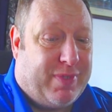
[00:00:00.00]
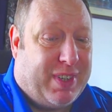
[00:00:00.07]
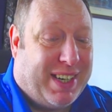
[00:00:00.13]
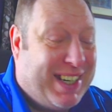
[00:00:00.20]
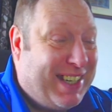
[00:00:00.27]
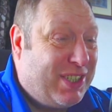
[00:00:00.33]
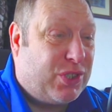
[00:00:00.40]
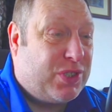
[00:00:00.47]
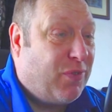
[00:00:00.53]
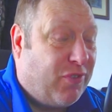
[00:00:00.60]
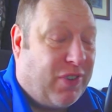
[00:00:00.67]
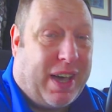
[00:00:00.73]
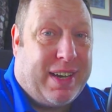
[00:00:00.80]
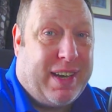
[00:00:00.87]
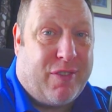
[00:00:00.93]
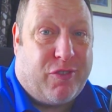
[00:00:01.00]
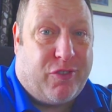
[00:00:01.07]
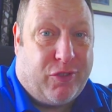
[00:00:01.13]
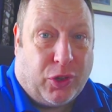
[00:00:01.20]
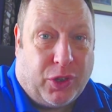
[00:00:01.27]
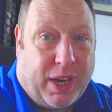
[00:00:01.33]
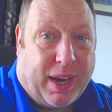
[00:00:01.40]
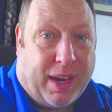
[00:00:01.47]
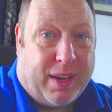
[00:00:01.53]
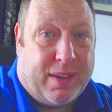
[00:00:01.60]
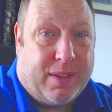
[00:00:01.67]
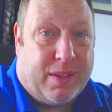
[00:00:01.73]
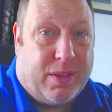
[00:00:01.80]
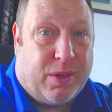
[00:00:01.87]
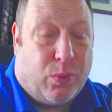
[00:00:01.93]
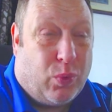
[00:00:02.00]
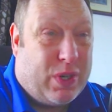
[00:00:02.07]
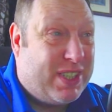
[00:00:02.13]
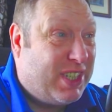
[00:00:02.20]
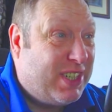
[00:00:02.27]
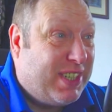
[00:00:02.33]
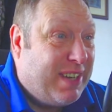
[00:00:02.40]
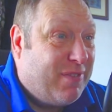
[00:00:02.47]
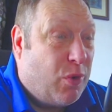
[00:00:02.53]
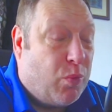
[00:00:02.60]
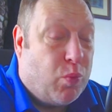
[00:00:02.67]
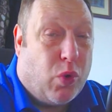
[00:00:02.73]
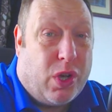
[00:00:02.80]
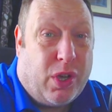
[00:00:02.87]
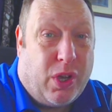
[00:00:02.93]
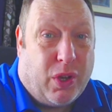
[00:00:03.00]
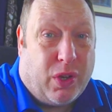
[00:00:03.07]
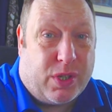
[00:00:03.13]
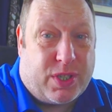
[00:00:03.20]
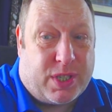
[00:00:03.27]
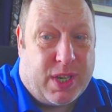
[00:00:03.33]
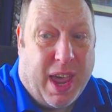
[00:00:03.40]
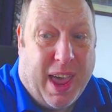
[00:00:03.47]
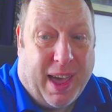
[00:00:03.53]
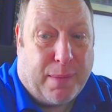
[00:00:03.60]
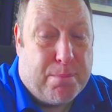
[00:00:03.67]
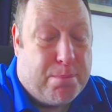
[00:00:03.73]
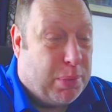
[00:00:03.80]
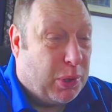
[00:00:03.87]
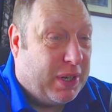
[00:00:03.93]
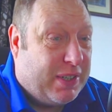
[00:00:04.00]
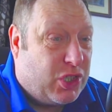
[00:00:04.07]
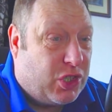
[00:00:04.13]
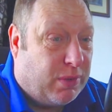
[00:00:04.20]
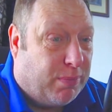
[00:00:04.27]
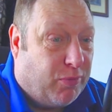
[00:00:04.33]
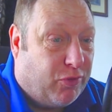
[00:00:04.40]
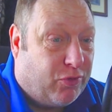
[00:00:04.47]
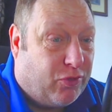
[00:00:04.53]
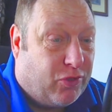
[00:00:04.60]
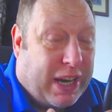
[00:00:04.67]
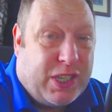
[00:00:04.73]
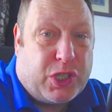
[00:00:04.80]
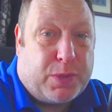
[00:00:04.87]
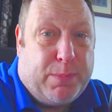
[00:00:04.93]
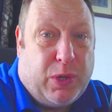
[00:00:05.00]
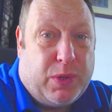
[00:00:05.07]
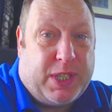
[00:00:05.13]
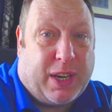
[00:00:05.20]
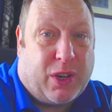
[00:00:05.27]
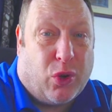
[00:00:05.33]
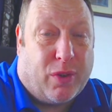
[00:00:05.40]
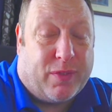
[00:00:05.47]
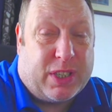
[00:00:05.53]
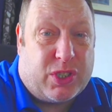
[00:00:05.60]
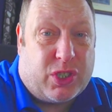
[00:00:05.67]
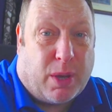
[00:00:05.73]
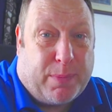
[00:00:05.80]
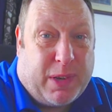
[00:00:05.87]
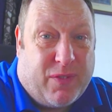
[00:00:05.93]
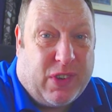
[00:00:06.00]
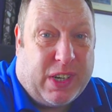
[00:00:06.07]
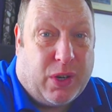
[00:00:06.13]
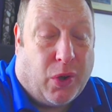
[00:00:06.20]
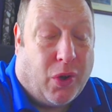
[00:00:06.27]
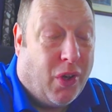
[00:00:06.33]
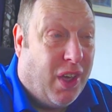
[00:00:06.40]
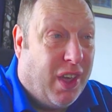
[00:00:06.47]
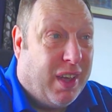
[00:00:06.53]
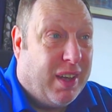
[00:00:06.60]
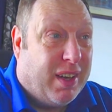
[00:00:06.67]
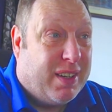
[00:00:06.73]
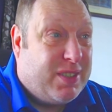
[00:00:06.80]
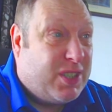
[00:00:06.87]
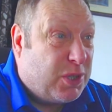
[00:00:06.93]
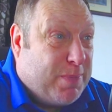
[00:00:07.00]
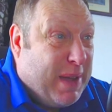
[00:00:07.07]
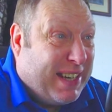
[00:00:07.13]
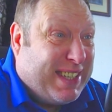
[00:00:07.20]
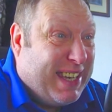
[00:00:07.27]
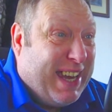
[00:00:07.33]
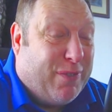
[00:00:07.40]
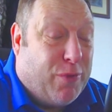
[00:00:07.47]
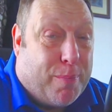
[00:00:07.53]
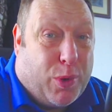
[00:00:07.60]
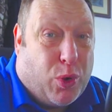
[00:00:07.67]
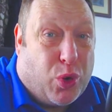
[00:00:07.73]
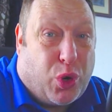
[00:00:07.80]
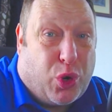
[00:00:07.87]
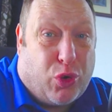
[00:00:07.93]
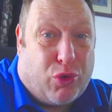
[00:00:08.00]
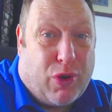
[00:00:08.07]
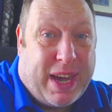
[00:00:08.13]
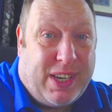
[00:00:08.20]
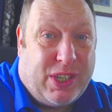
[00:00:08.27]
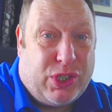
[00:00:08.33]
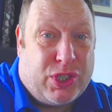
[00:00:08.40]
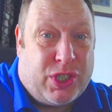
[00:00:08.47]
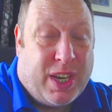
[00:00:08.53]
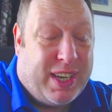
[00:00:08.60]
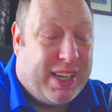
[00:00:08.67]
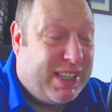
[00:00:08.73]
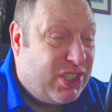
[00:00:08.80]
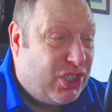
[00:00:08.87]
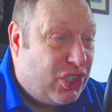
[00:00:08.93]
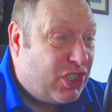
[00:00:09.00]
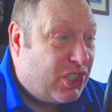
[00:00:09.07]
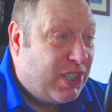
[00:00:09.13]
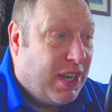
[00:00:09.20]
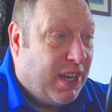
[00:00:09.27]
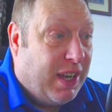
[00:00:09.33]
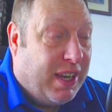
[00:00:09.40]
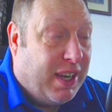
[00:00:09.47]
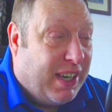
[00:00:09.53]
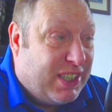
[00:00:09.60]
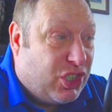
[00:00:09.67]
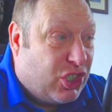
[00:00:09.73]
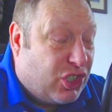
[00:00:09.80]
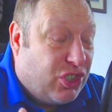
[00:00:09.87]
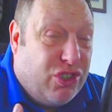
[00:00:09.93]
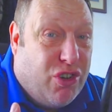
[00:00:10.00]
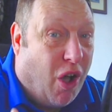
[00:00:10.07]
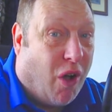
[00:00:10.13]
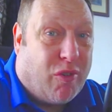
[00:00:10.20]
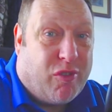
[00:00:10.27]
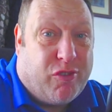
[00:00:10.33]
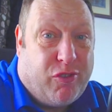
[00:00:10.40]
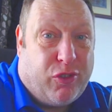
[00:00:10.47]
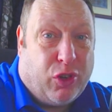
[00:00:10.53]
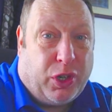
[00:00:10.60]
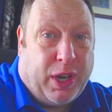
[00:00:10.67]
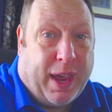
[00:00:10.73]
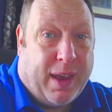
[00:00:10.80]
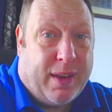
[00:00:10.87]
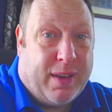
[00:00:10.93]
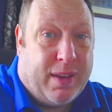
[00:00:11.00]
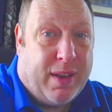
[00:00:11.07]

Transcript: And he doesn't find it funny, which is even worse. And putting some French music over the top of your video just makes it even more cringe. It's just not funny.